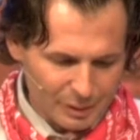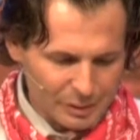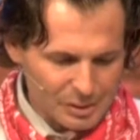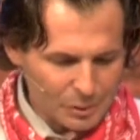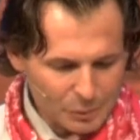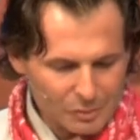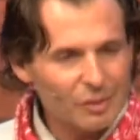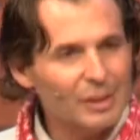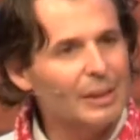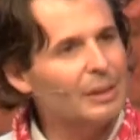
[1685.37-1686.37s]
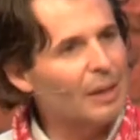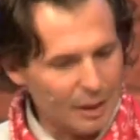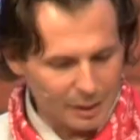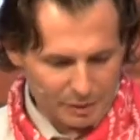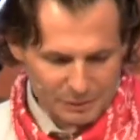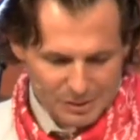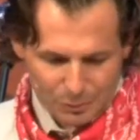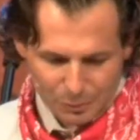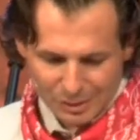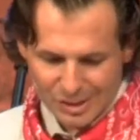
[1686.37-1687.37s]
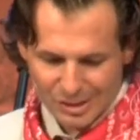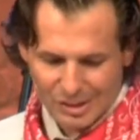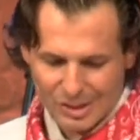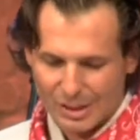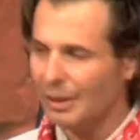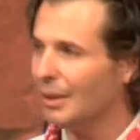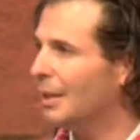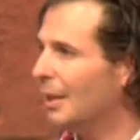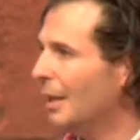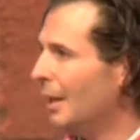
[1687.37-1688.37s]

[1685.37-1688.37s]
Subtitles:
It's going to need God if it's going to succeed.